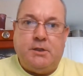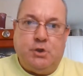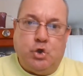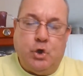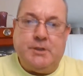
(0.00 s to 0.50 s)

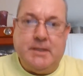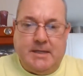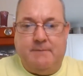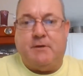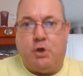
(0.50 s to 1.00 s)
couldn't
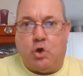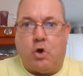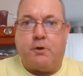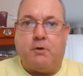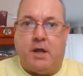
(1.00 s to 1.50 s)
even
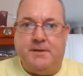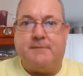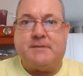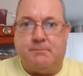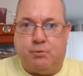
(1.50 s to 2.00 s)
garner enough
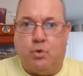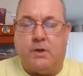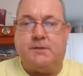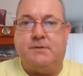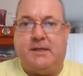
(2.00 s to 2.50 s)

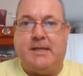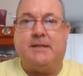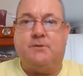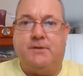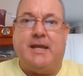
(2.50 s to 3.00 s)
support to
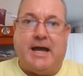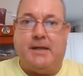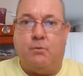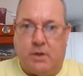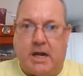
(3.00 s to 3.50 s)
get to the
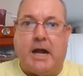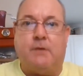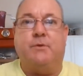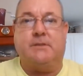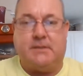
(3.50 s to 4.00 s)
Iowa
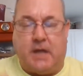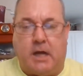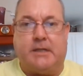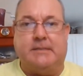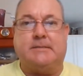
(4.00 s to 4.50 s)

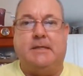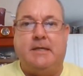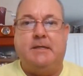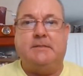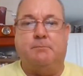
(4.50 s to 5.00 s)
caucus.
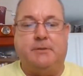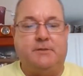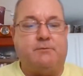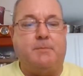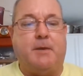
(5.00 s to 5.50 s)
So
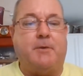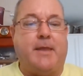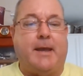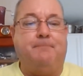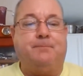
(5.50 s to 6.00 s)
please remember
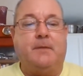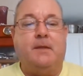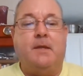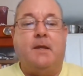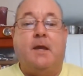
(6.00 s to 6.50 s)
that.
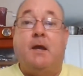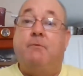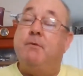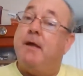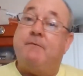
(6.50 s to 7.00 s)

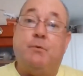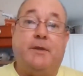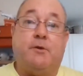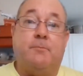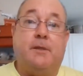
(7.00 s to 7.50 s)
We will have a
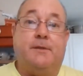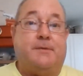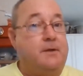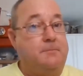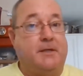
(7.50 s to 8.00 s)
weaker
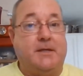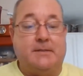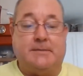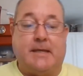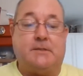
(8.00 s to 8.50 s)
military
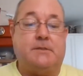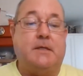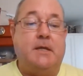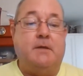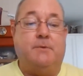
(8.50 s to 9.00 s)
because that's
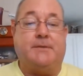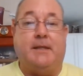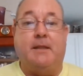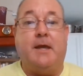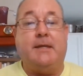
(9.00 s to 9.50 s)
what they
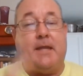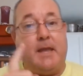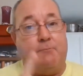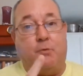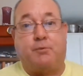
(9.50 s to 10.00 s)
like,
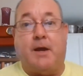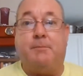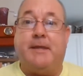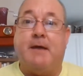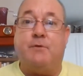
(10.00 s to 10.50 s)
and we'll
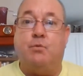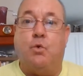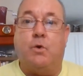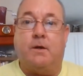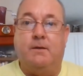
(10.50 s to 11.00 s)
probably have a
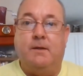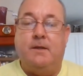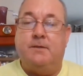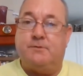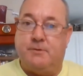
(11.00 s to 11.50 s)
war.
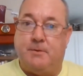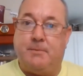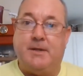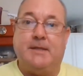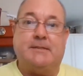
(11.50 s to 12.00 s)
Just
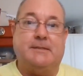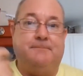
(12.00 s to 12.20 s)
remember this: